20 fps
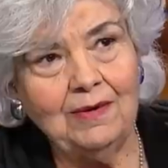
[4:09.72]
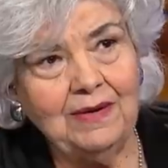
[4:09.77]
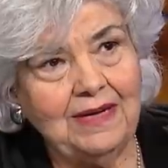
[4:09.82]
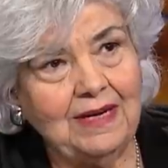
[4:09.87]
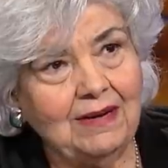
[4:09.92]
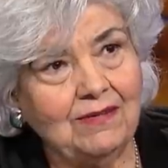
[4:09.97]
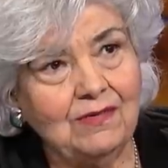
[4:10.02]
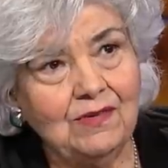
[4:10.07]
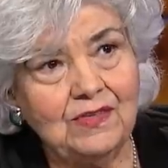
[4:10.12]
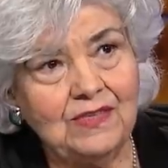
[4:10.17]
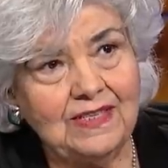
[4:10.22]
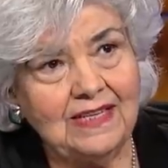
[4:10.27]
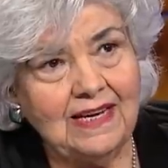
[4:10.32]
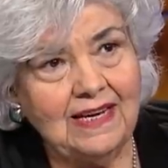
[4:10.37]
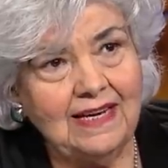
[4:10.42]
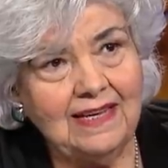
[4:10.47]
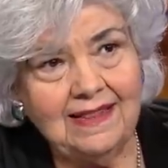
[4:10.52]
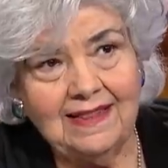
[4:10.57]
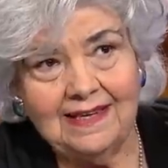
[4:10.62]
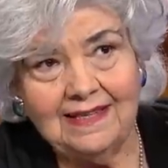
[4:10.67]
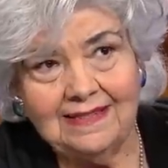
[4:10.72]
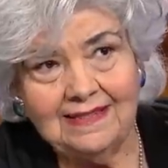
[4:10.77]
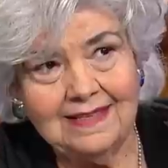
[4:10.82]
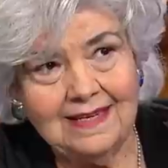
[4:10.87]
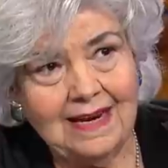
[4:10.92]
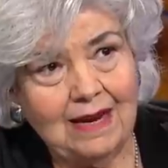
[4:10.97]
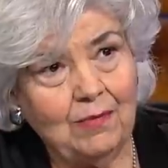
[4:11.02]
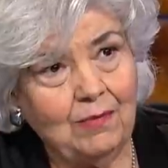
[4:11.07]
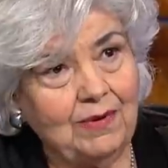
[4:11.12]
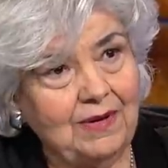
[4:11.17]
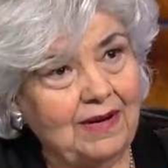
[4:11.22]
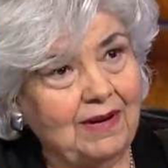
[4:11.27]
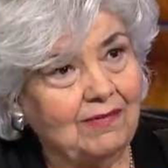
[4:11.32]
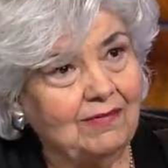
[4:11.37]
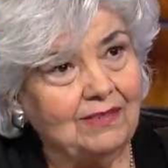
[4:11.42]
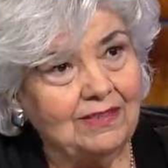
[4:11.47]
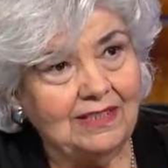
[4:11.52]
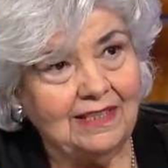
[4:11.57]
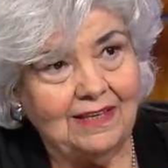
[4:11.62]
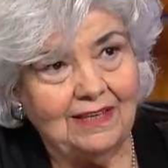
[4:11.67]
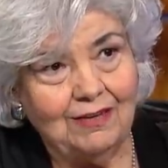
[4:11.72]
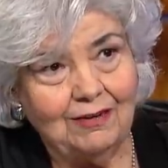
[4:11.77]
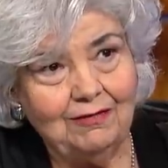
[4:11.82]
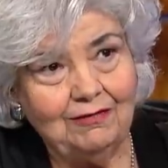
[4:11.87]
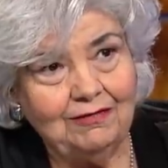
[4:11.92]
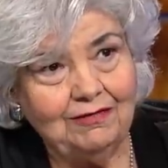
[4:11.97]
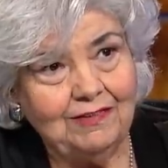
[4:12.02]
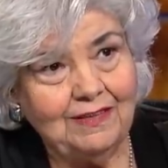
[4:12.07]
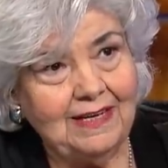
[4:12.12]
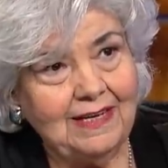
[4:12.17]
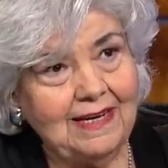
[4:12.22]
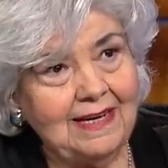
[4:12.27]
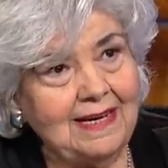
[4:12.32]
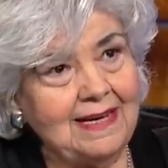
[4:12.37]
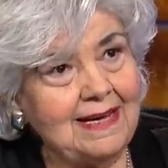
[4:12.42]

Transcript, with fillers: I would never see. They said I would never live.